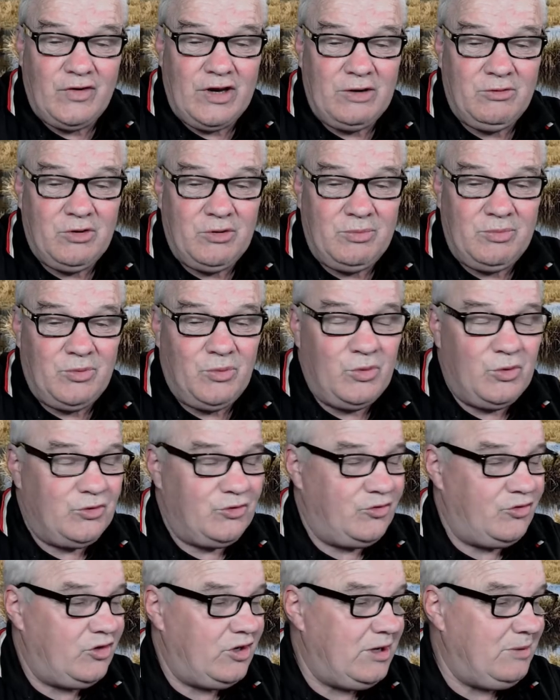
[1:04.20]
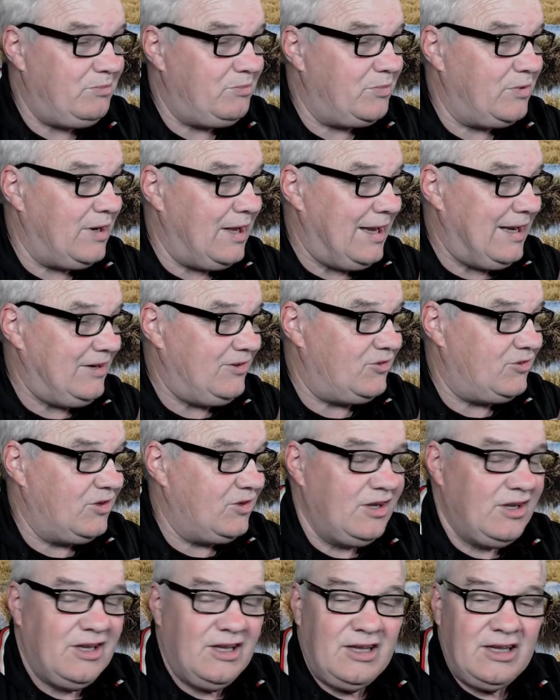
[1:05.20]
report template
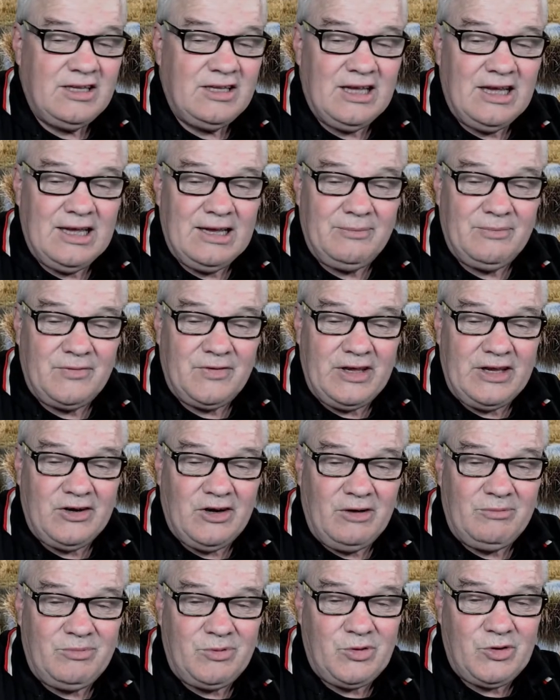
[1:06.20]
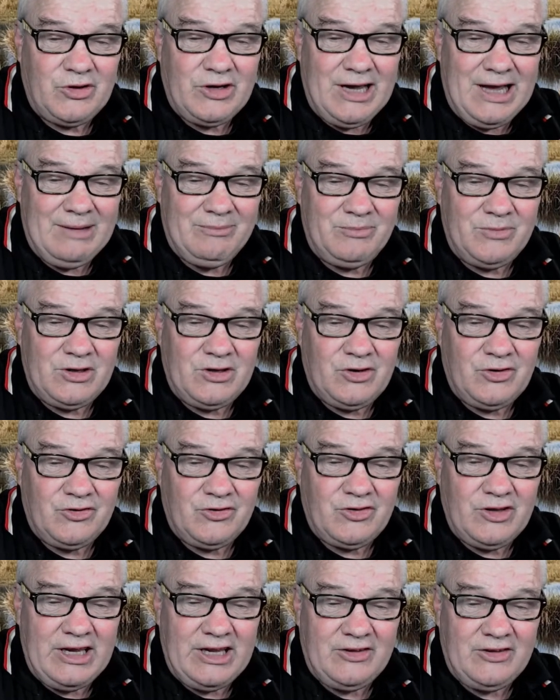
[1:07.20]
that I put up,
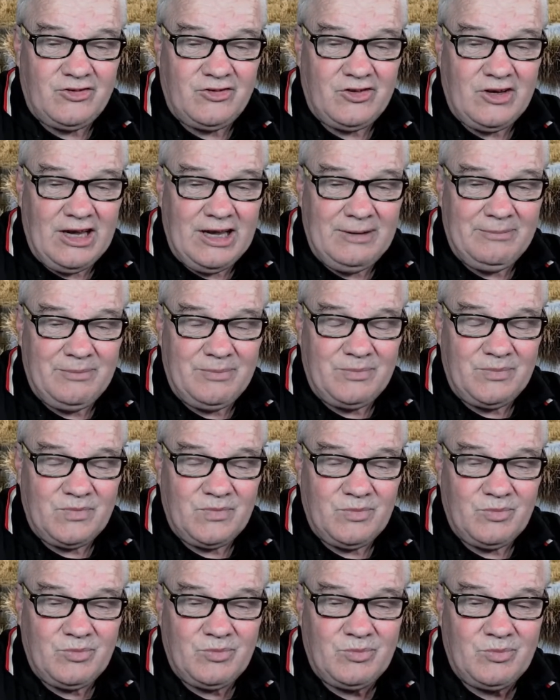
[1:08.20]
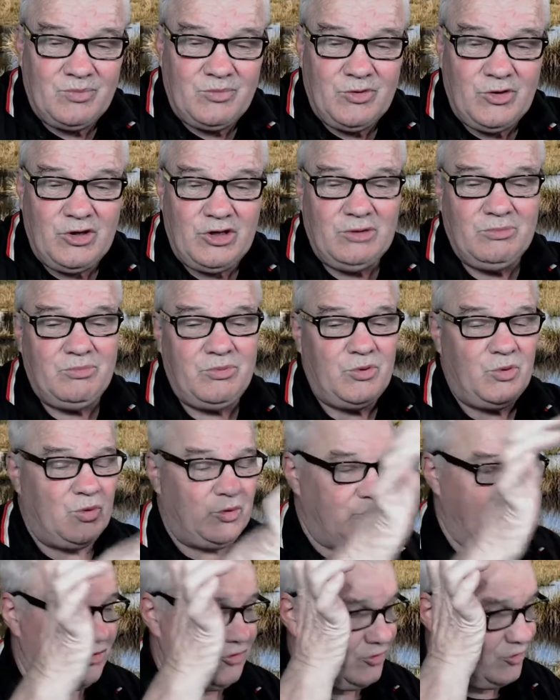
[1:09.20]
because that's pretty
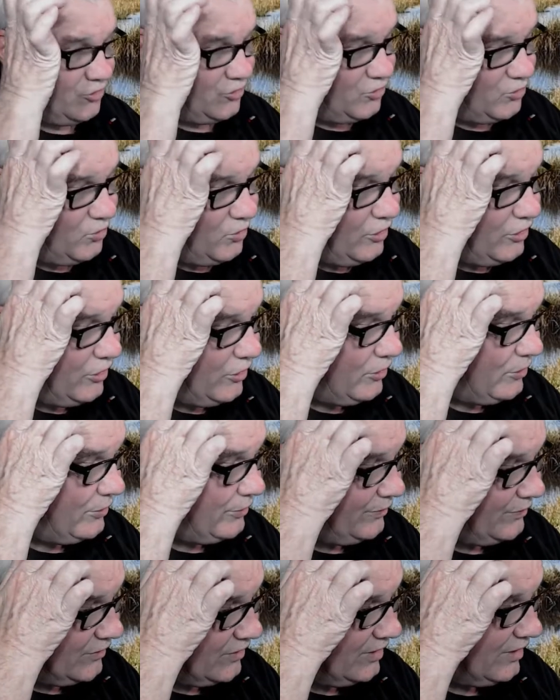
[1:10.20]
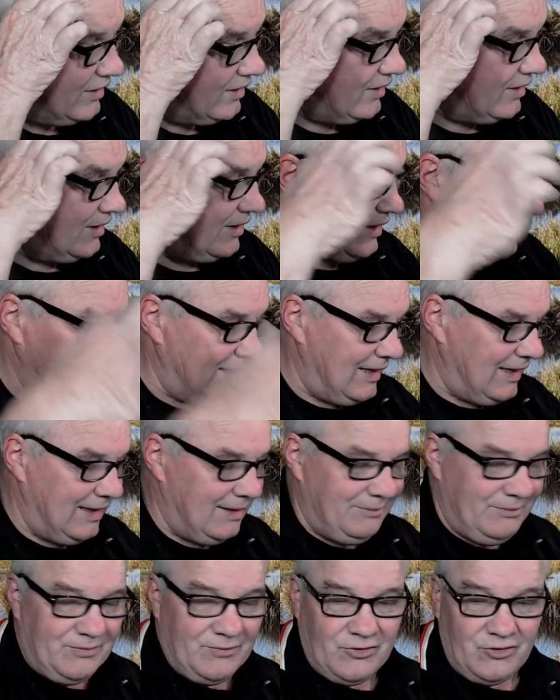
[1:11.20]
important as well.
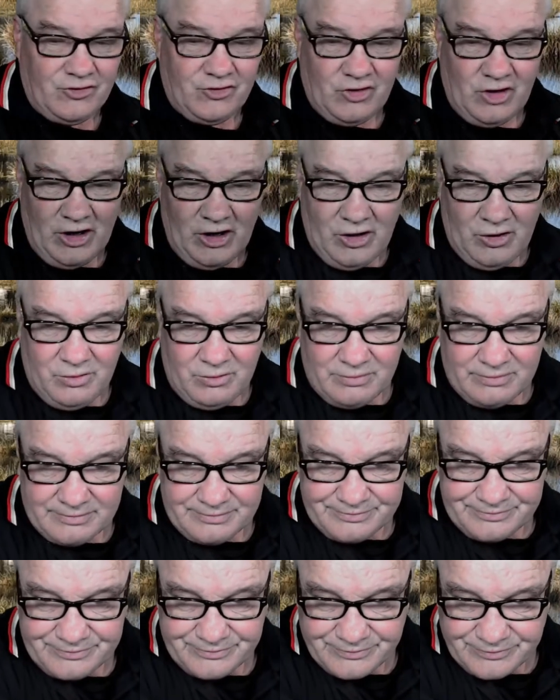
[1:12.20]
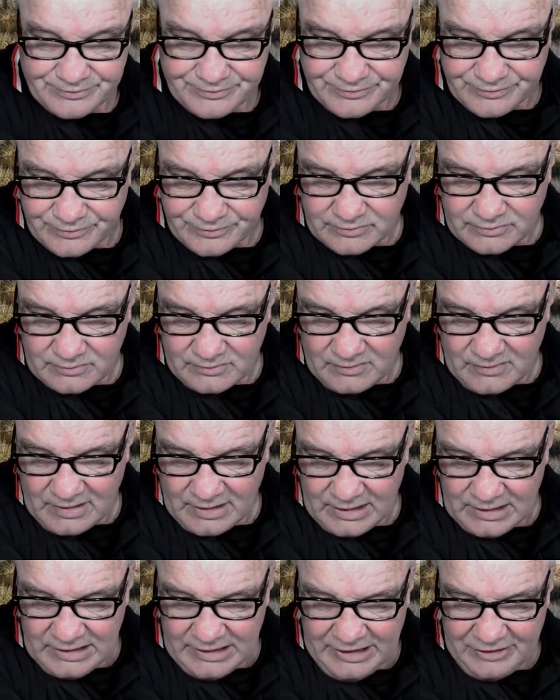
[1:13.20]
So
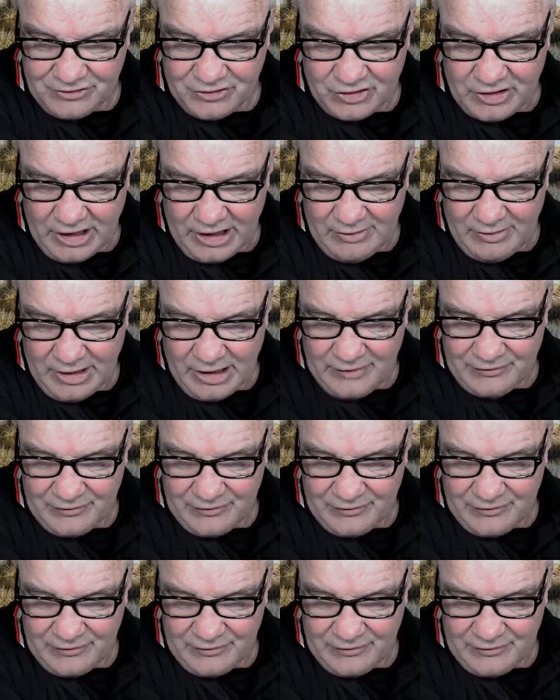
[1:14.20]
let's go over